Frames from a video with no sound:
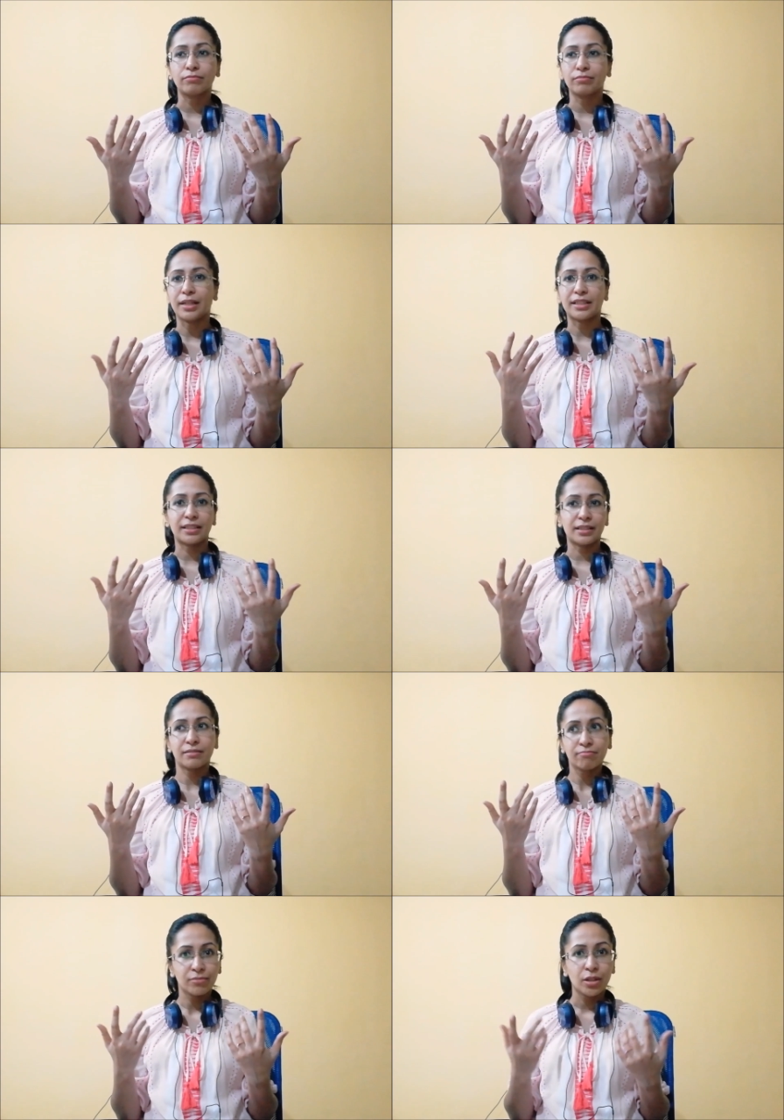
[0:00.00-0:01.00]
let's
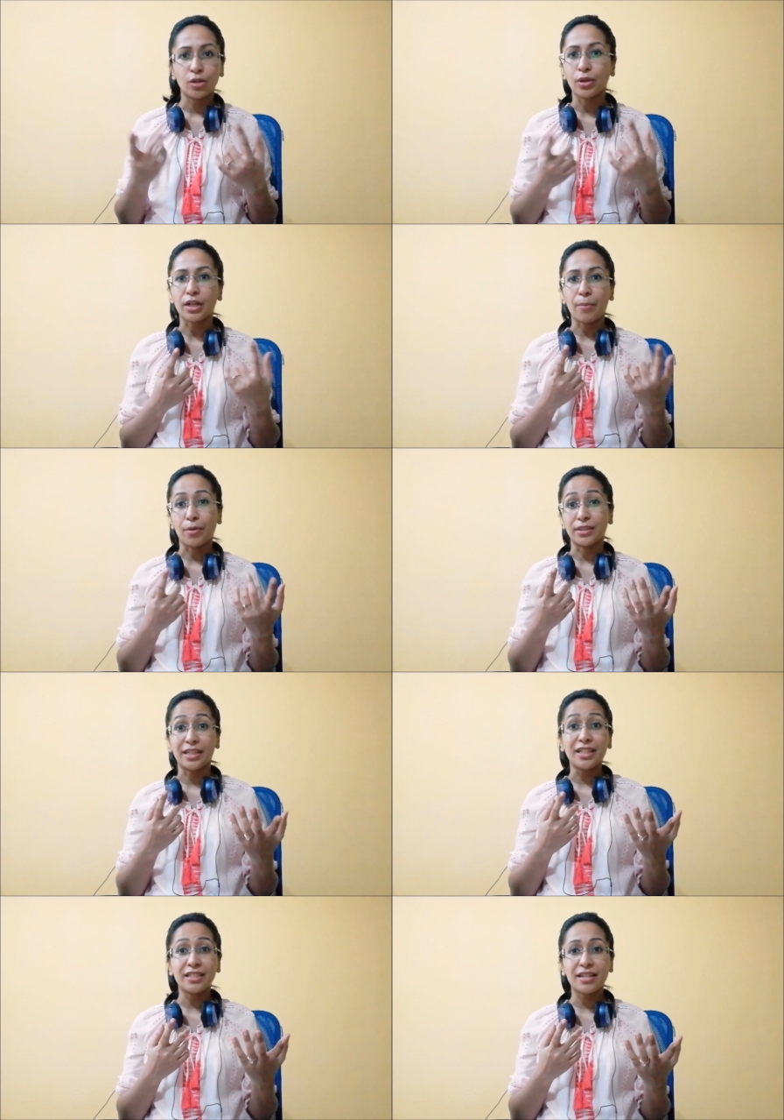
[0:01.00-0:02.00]
look it up on the
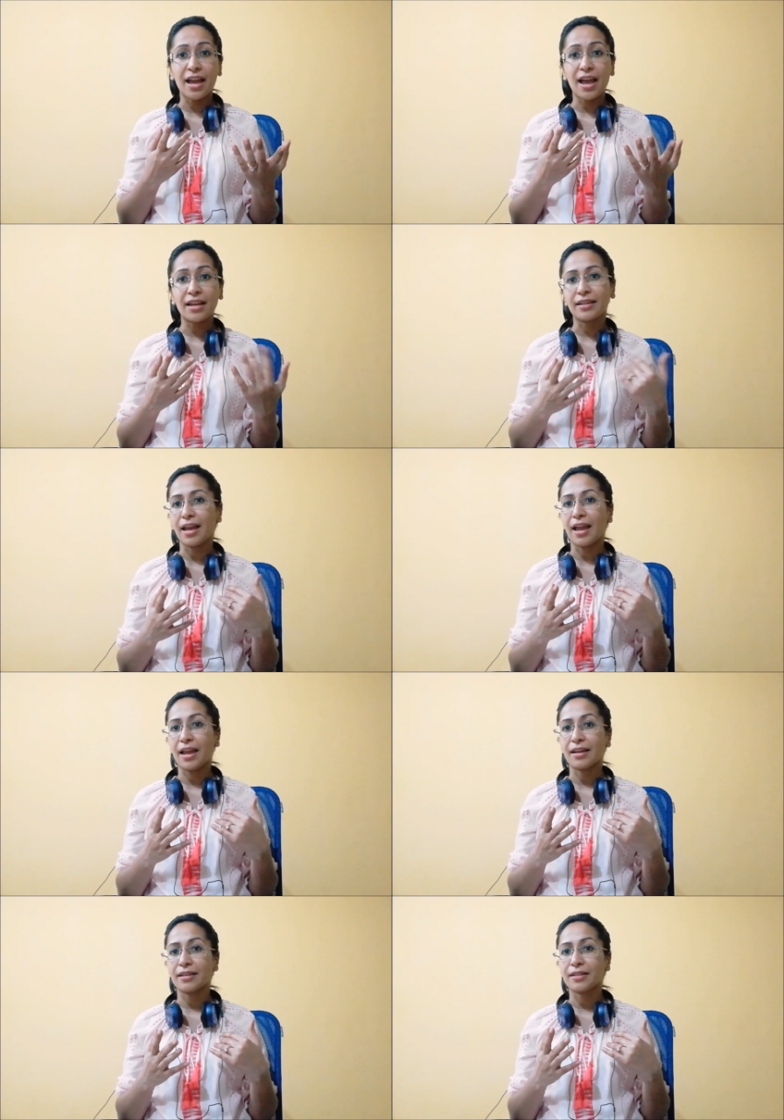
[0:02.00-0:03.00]
internet
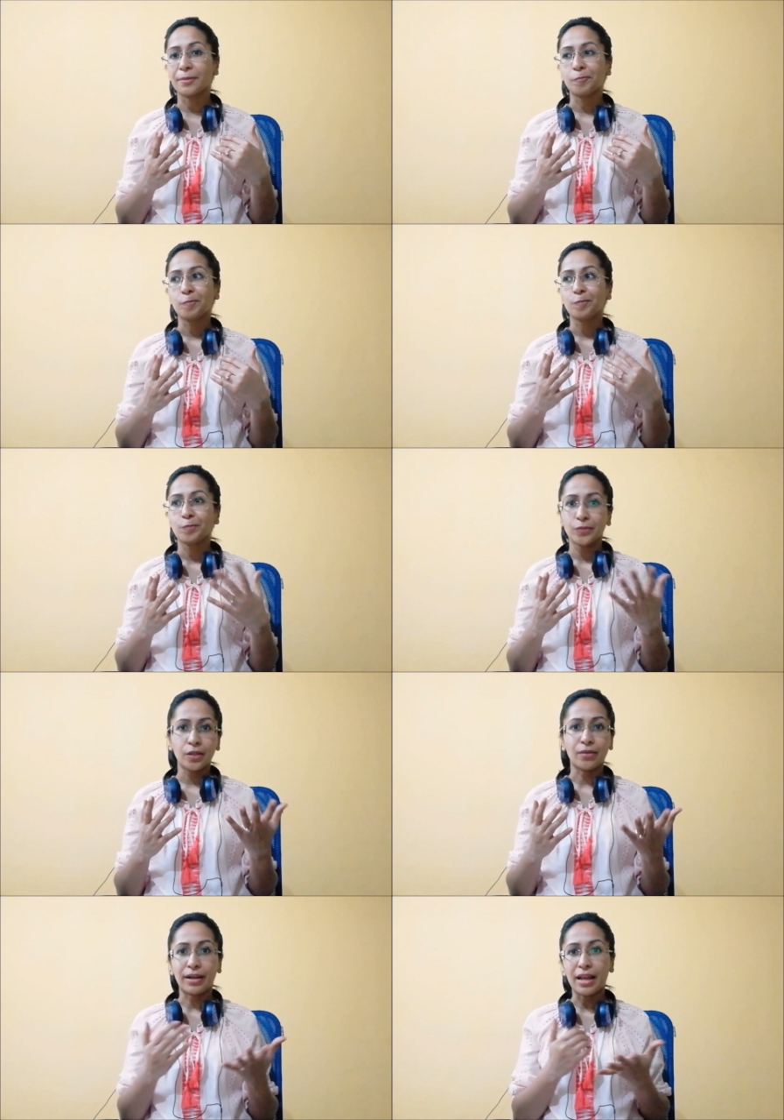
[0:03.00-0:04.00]
and
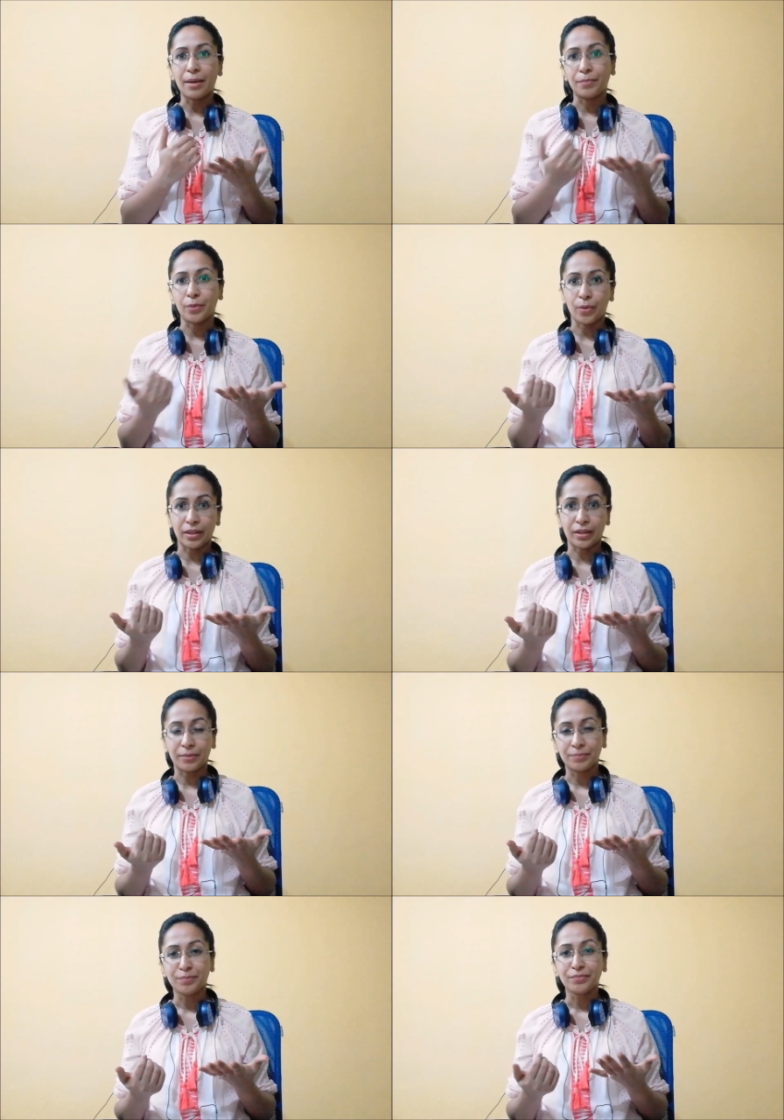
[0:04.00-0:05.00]
I'll help you with it.
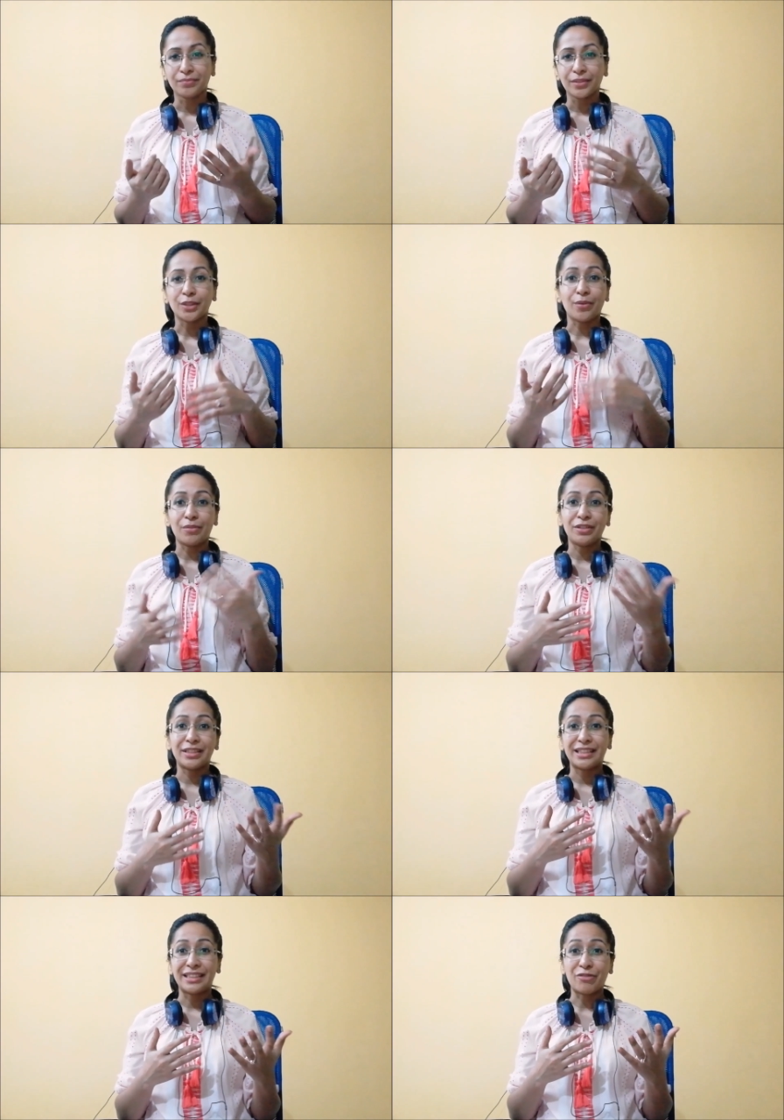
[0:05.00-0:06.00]
So when
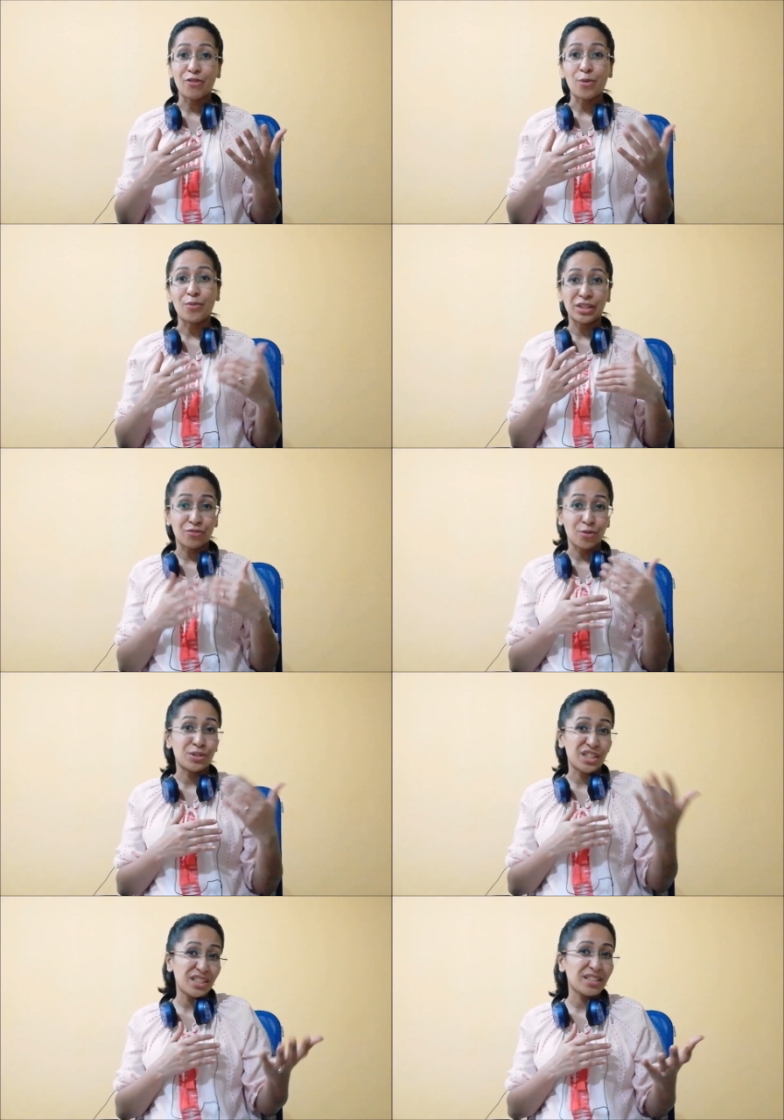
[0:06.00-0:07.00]
the phone
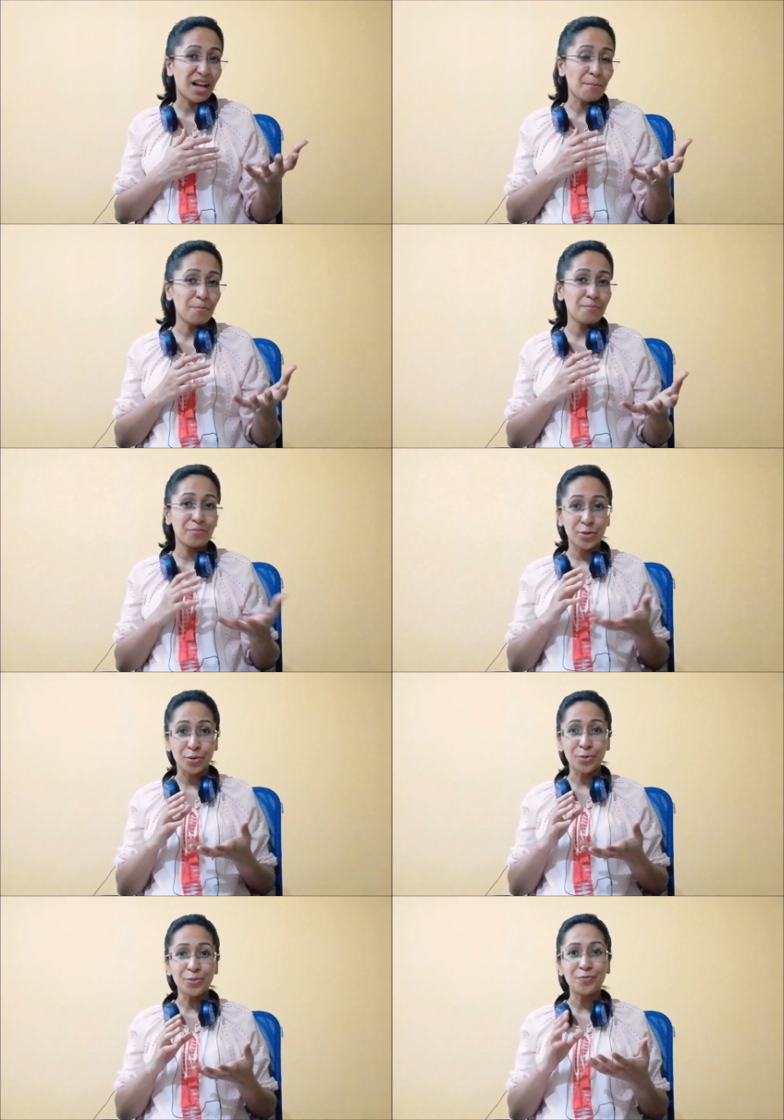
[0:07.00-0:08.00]
did come
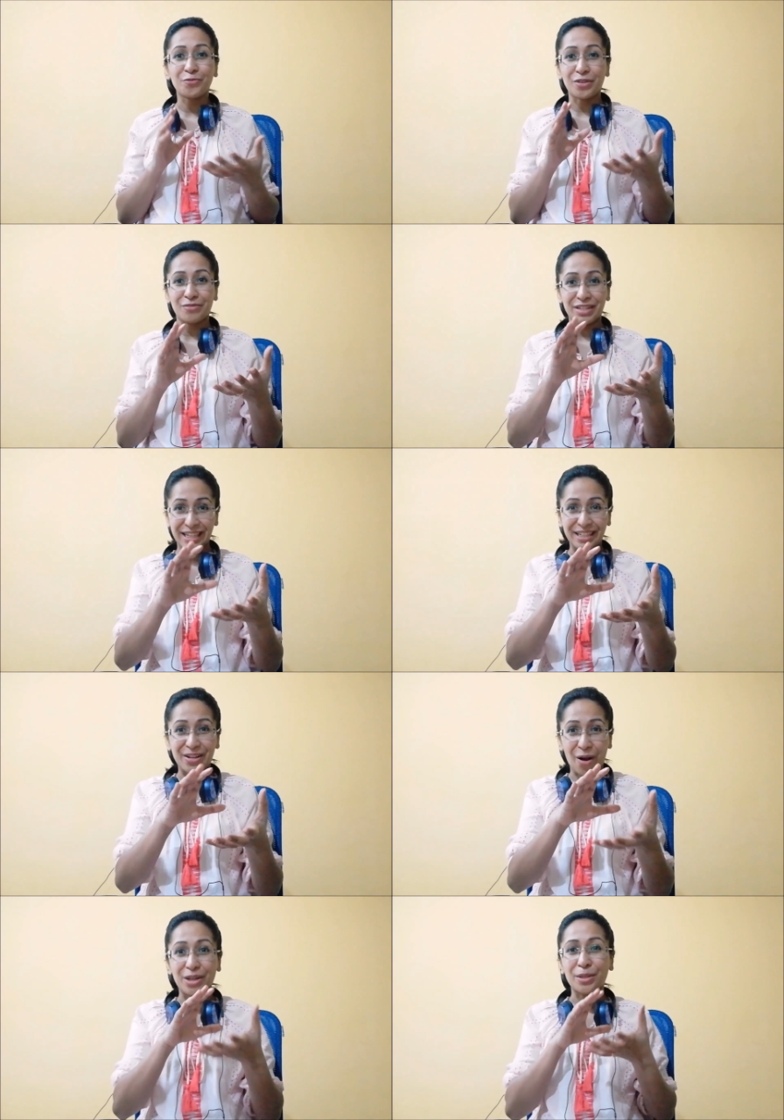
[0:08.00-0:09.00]
through,
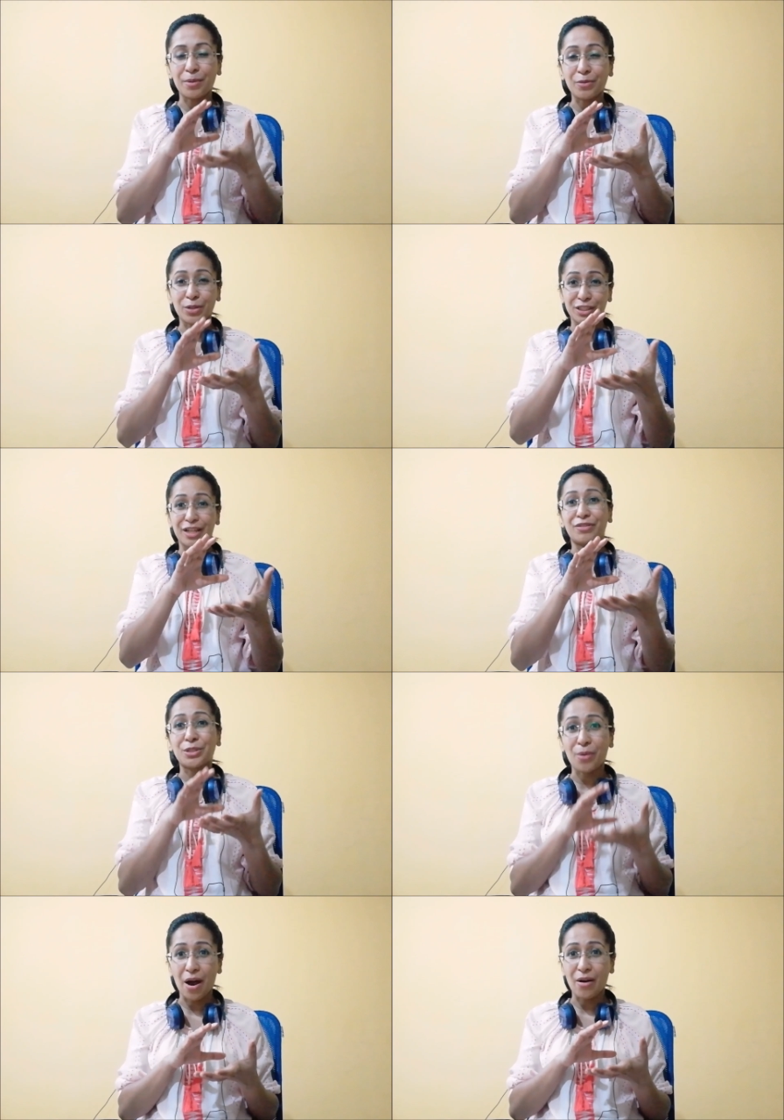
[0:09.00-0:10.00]
it was delivered to
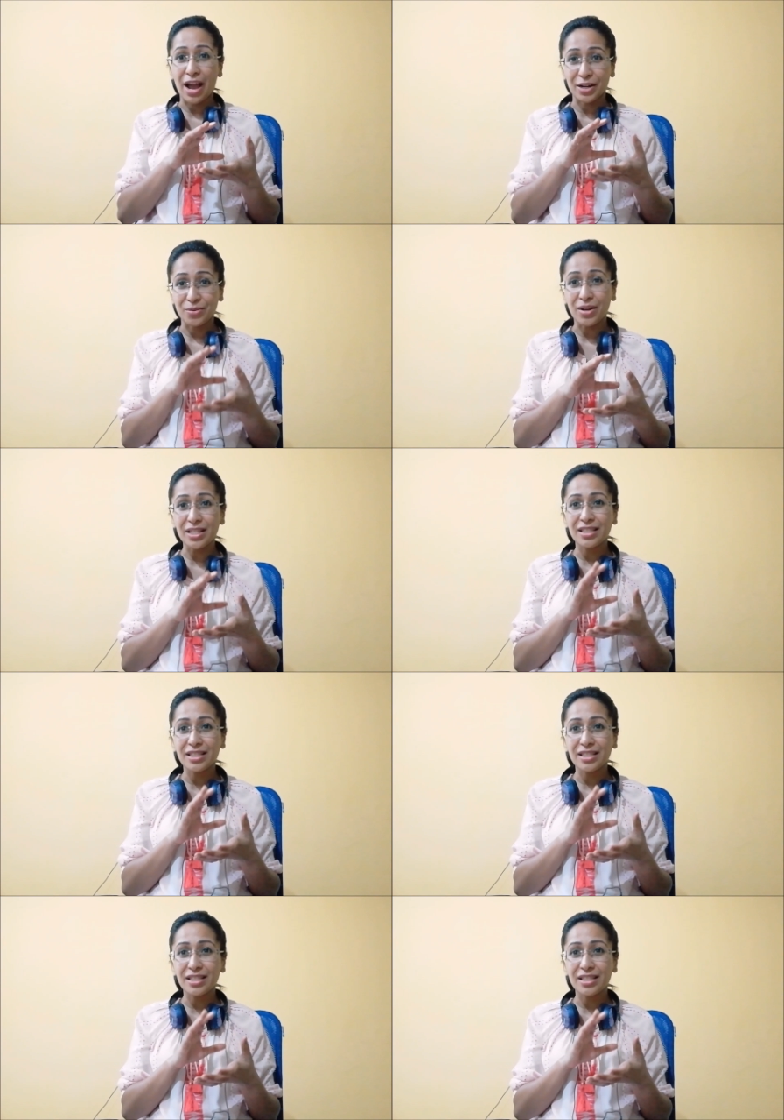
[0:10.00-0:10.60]
our address,